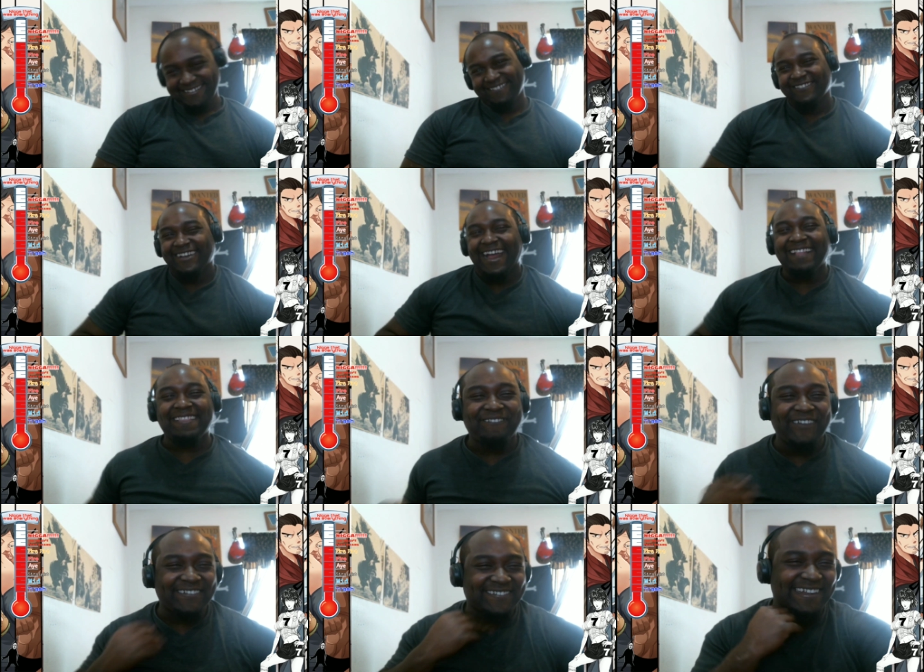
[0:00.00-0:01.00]
without the
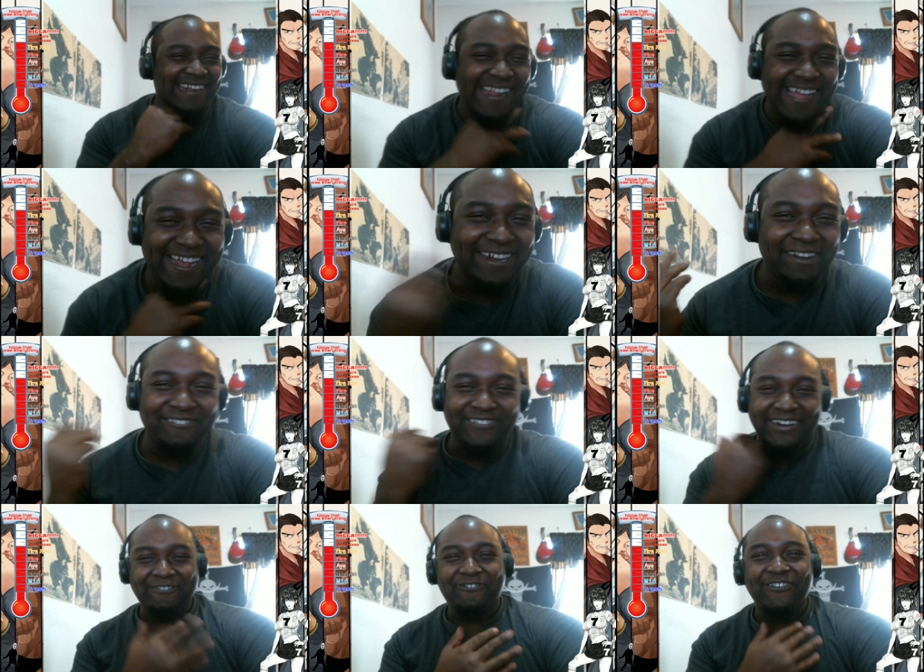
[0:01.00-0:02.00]
push of the narrative,
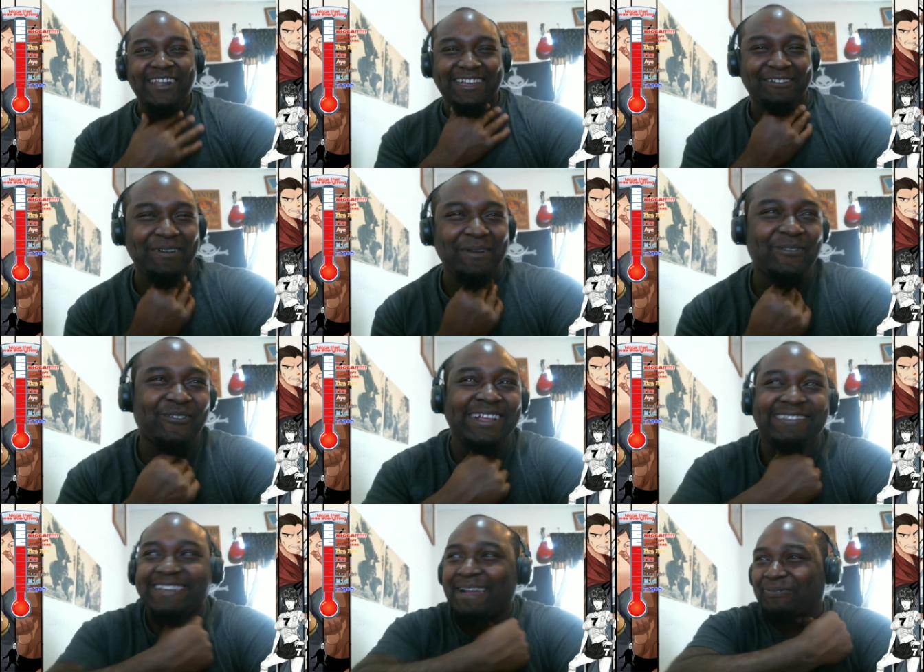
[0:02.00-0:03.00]
but this feel like a
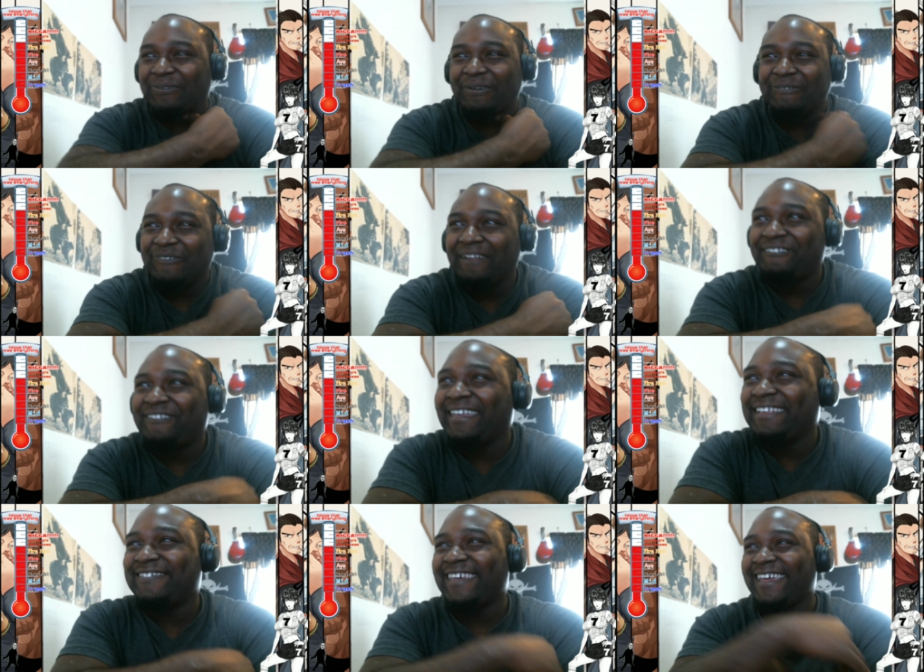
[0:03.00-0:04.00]
reverie chapter in One
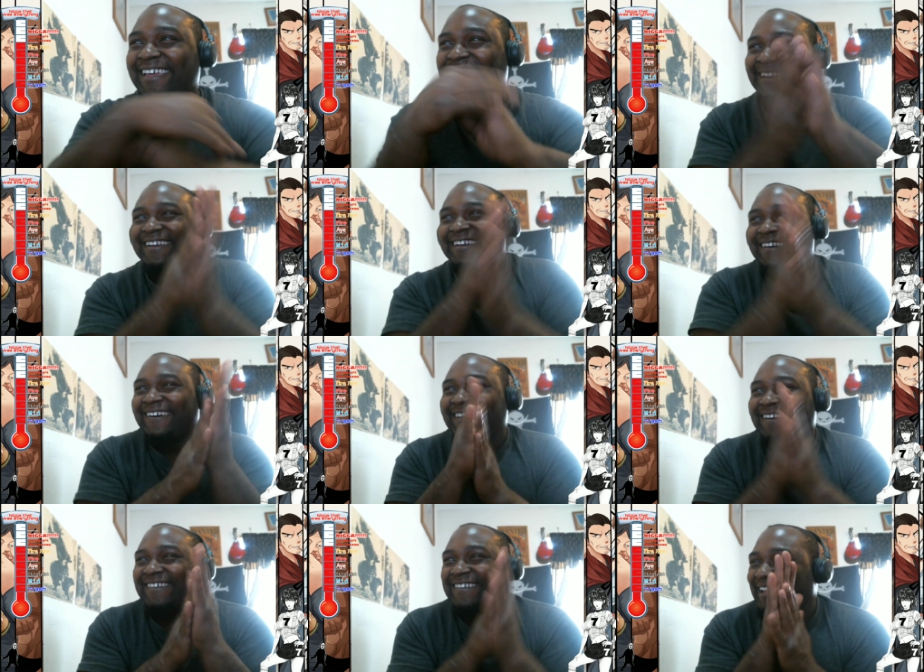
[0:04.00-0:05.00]
Piece, bitch. Hold
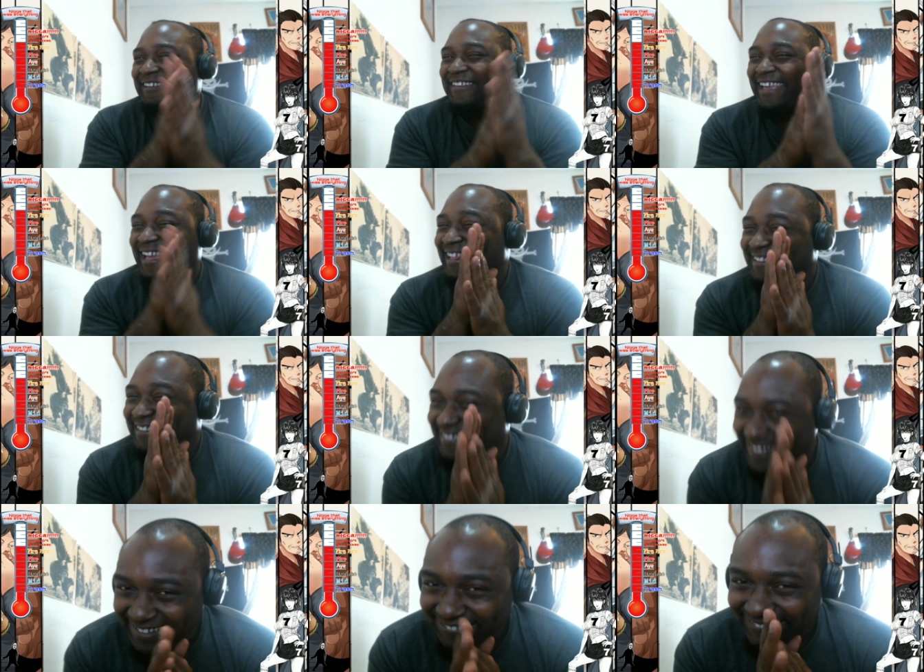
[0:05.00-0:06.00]
on, it, it
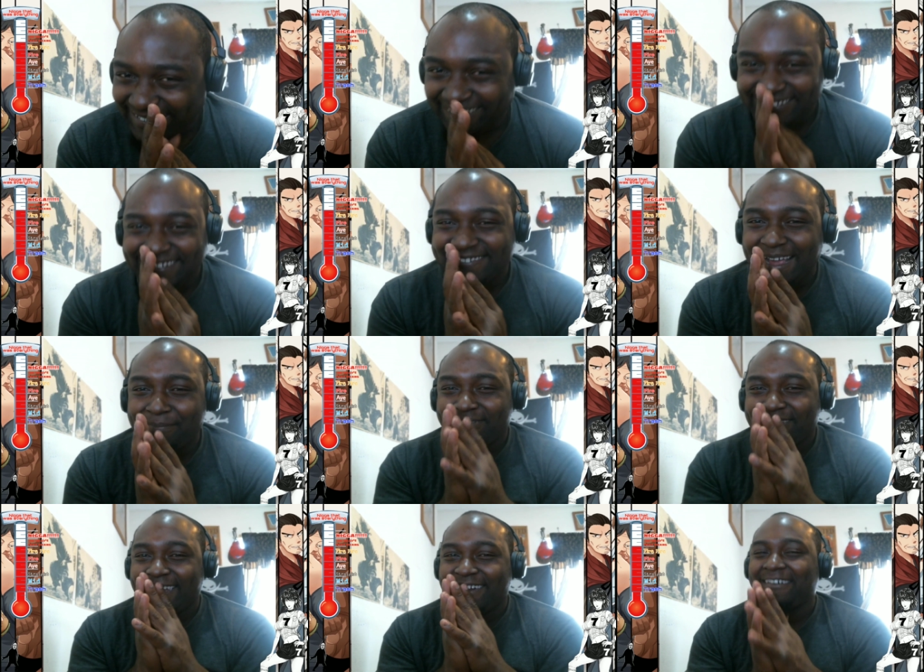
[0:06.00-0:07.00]
seemed like with the chapter
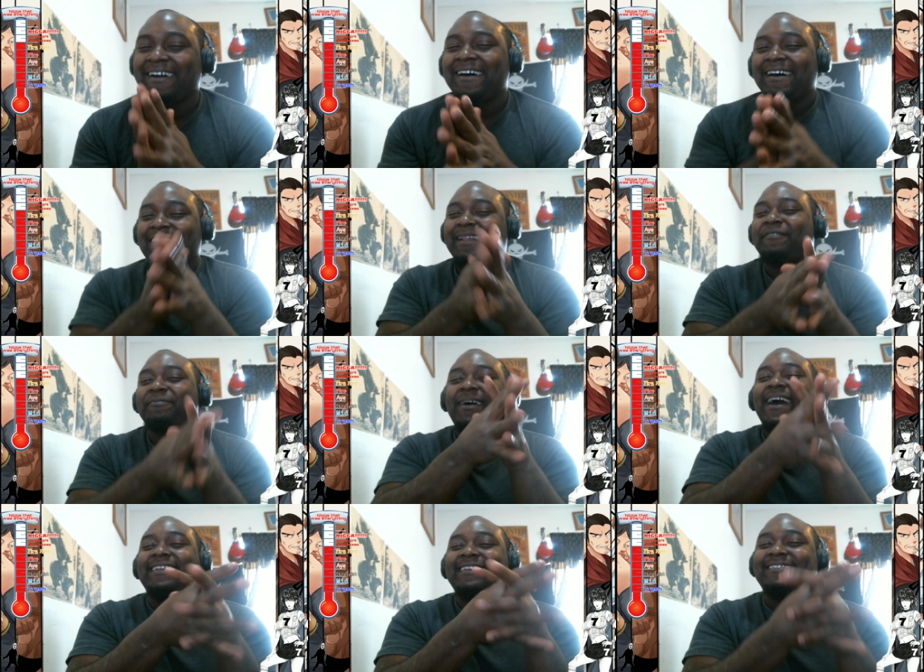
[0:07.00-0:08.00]
title, a glitch
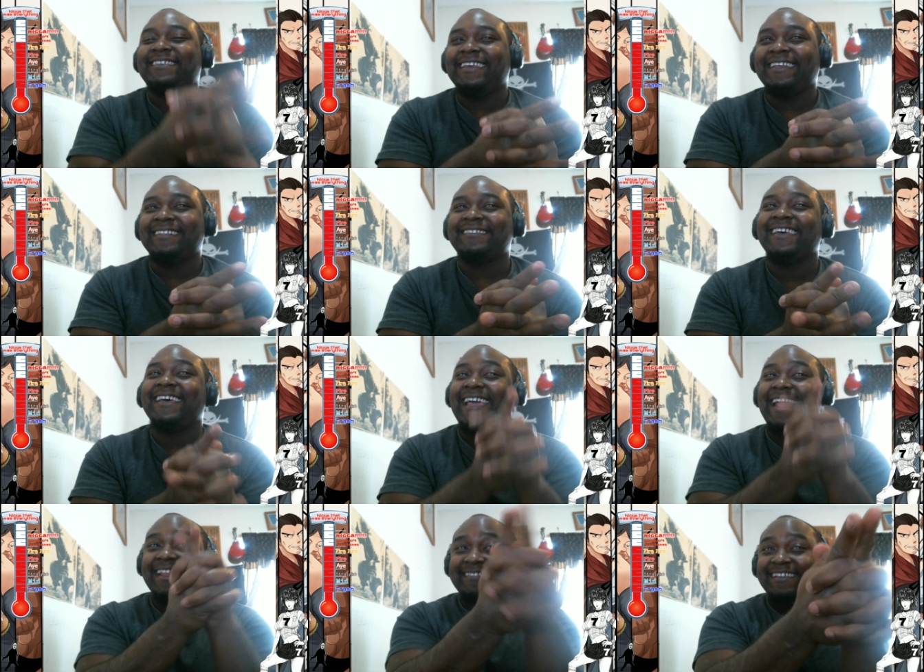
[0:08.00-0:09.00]
behind the scenes,
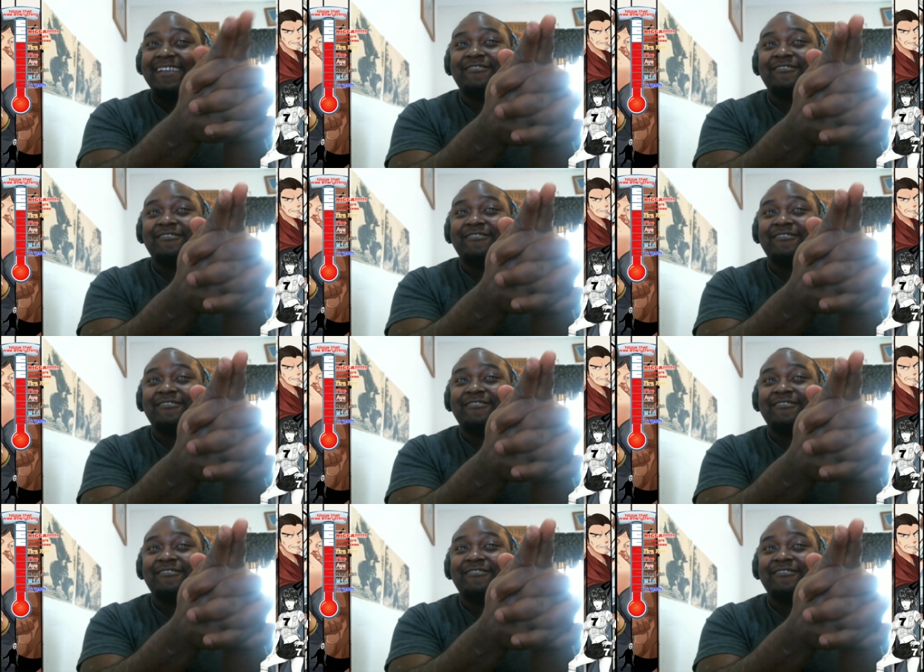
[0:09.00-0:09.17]
and this nigga